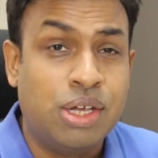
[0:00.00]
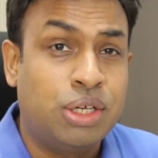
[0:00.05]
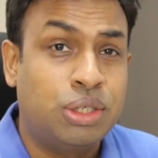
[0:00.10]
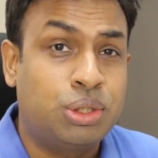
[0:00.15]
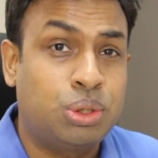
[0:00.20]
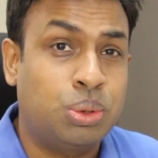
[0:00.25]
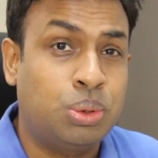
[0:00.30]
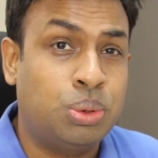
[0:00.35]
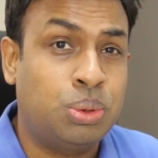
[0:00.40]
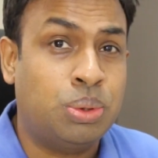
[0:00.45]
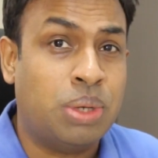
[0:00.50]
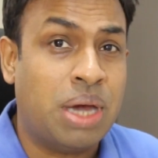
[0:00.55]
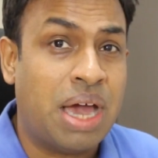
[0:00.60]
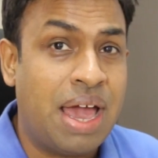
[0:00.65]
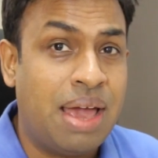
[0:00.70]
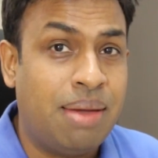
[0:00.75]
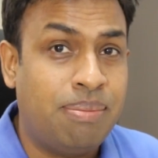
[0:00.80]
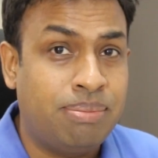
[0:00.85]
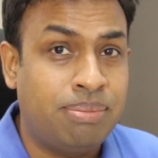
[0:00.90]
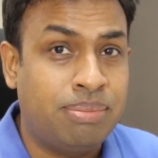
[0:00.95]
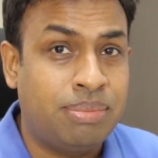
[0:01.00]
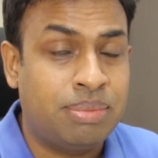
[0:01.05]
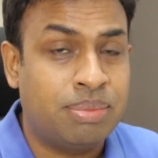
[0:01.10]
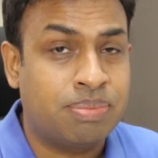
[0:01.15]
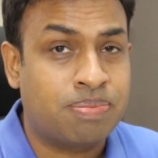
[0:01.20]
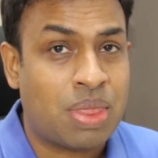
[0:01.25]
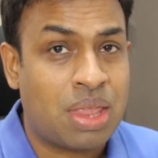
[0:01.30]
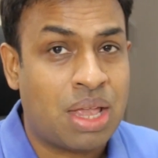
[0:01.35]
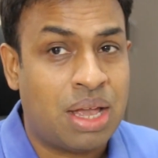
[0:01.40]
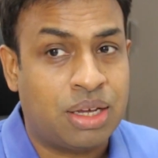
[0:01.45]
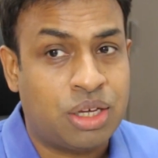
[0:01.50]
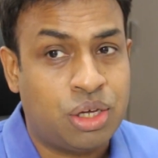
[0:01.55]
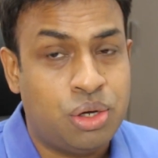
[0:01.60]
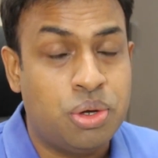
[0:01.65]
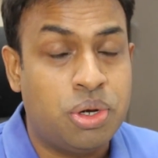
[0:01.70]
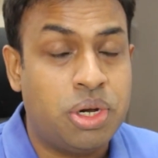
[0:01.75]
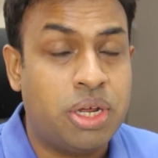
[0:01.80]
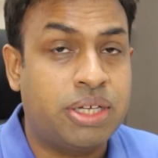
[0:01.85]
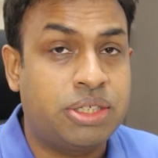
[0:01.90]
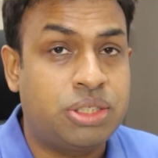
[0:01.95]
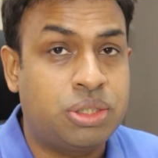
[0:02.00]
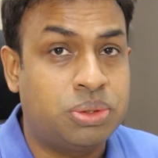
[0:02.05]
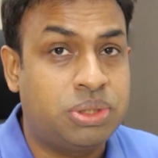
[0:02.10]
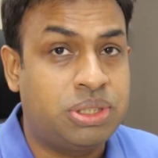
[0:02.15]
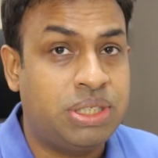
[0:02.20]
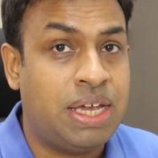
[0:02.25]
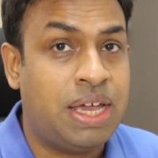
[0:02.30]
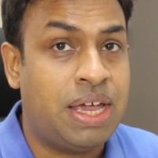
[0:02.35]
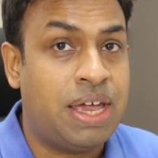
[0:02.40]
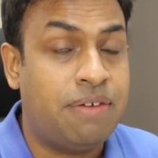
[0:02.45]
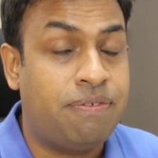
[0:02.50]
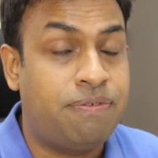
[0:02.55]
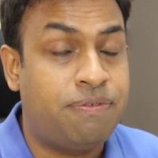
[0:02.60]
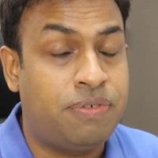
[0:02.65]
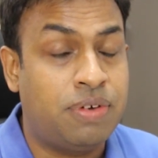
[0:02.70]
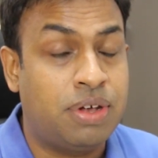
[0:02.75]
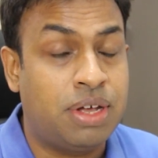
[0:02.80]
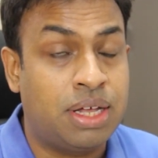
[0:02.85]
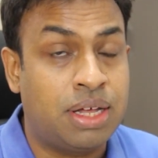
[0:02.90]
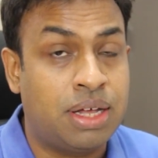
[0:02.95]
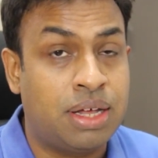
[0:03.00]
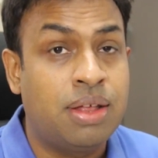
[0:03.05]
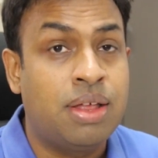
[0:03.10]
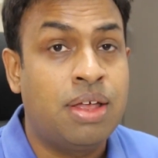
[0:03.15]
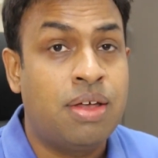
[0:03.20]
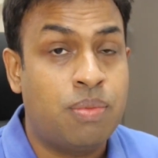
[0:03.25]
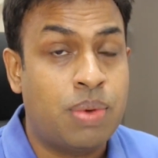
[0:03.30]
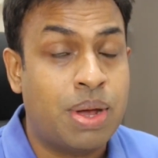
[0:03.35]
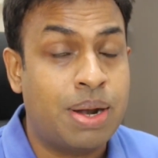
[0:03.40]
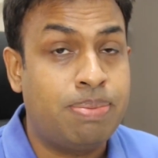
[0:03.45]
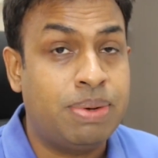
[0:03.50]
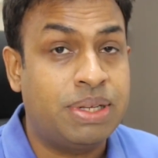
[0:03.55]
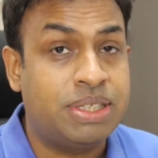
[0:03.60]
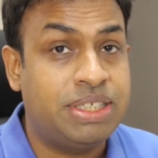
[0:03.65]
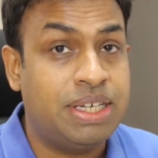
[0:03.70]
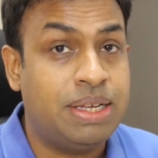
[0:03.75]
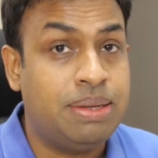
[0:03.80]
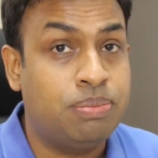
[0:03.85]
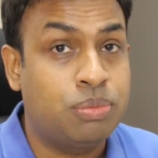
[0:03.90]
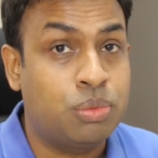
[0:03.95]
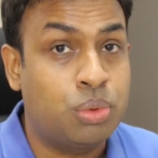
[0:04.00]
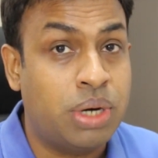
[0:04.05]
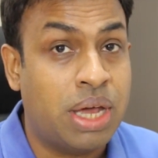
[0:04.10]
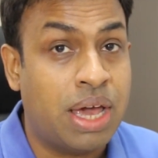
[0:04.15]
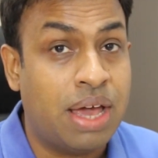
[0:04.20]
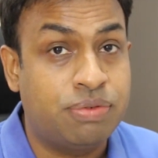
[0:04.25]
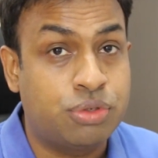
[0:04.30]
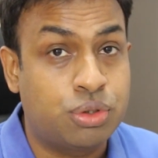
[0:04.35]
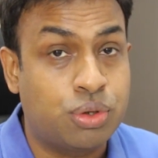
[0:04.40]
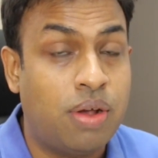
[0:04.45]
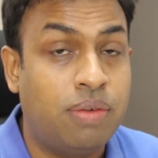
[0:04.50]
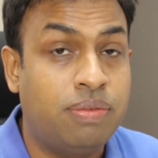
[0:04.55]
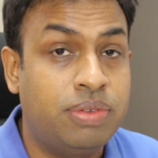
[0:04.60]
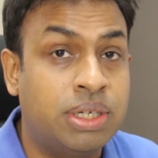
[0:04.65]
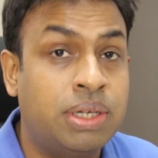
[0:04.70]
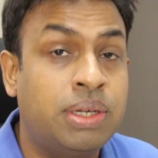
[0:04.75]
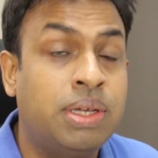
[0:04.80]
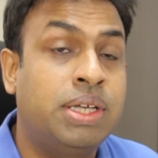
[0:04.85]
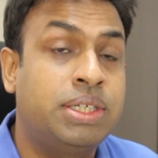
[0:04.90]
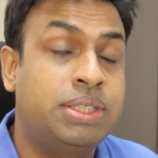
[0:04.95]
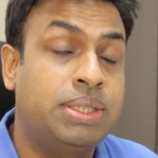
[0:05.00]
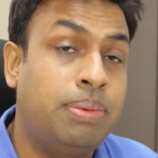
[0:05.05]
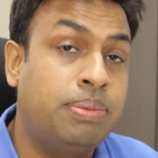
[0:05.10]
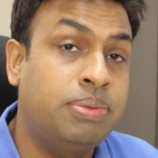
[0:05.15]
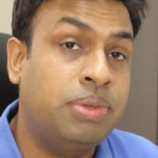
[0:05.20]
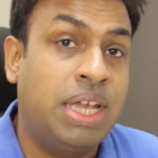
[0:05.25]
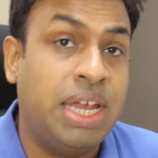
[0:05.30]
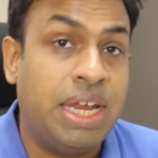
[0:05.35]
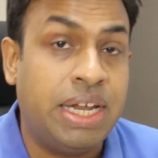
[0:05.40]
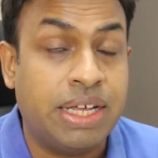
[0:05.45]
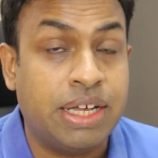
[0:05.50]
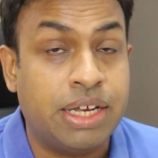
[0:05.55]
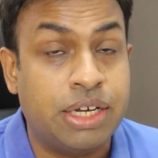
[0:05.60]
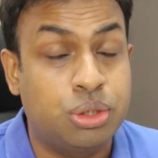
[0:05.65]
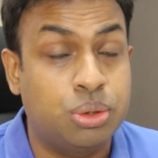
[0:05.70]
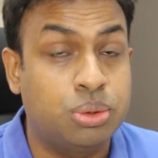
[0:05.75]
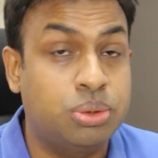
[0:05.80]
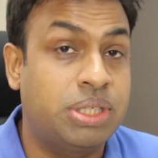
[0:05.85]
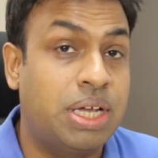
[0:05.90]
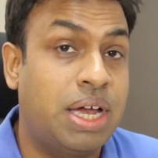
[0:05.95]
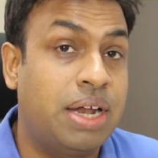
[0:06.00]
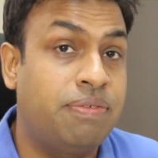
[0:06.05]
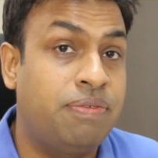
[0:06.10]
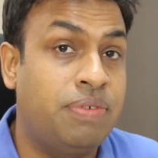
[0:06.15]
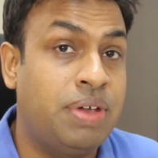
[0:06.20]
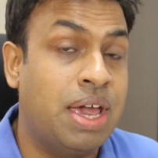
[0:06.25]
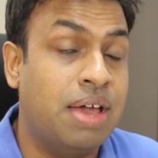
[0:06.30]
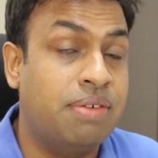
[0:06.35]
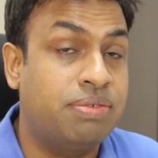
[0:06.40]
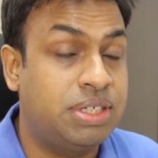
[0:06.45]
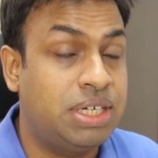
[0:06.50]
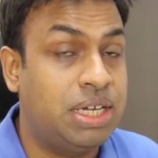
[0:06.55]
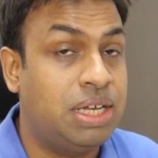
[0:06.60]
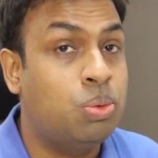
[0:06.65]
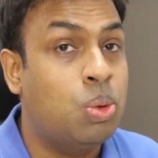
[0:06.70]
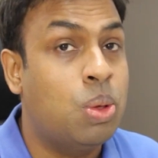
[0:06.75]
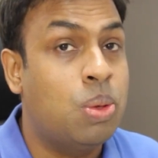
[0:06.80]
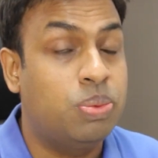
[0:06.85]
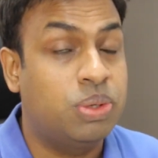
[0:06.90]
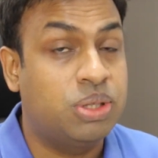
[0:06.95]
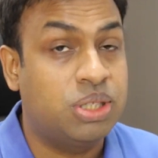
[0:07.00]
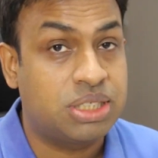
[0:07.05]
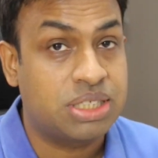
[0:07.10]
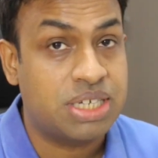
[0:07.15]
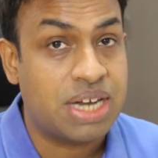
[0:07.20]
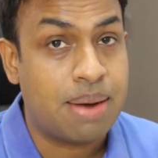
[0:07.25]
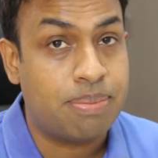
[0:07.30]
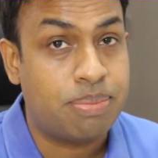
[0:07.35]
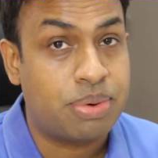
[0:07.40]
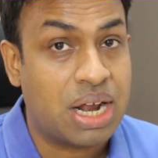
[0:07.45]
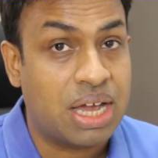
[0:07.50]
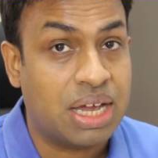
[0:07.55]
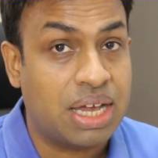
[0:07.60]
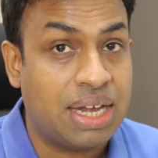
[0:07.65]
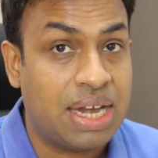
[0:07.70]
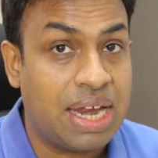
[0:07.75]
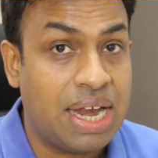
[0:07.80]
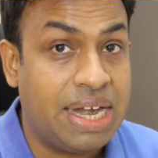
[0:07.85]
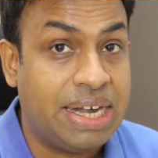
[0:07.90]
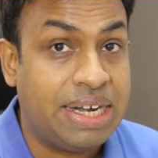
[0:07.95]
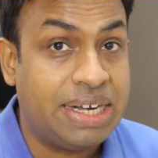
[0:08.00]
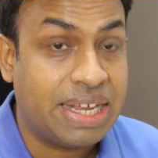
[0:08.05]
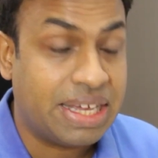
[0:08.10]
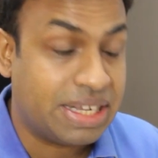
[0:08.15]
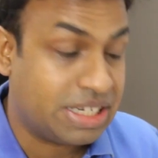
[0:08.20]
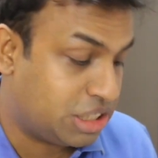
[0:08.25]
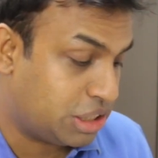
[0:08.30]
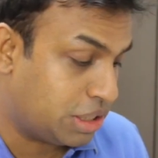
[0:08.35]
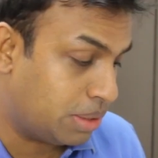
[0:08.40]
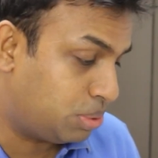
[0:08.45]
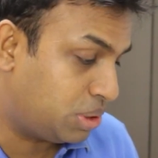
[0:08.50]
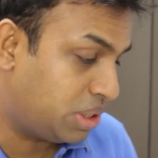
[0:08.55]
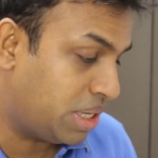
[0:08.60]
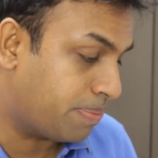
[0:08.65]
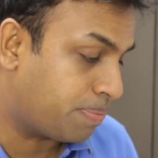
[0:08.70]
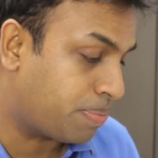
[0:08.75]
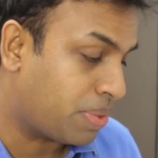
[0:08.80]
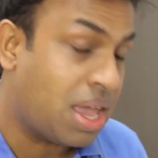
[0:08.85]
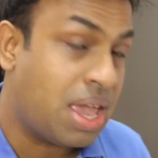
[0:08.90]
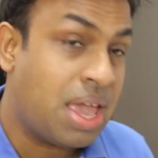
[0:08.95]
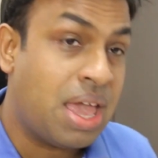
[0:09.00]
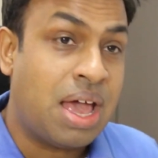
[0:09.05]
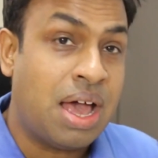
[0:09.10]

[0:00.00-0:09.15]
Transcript: So I'm curious to see if OnePlus team could have solved some of the heating issues that we have seen with the Snapdragon 810 chipset.